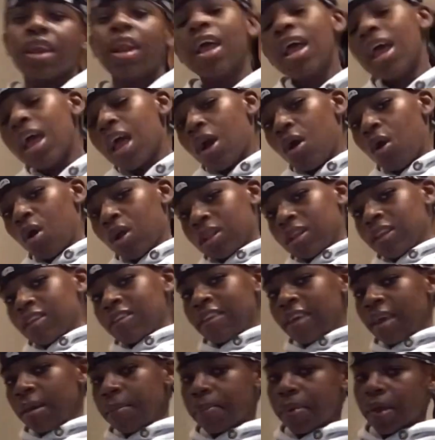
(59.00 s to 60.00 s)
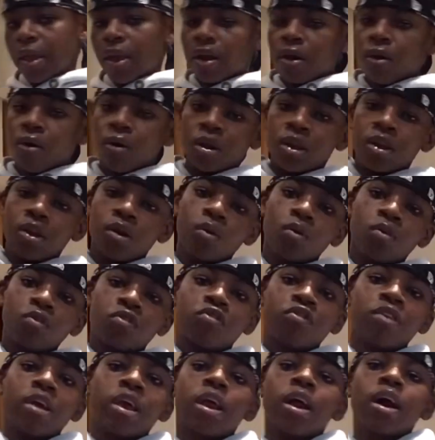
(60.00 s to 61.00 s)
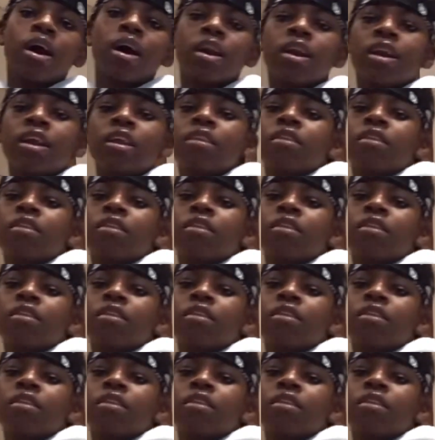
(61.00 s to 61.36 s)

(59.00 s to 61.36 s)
Got the champion on, you know, straight honeys, you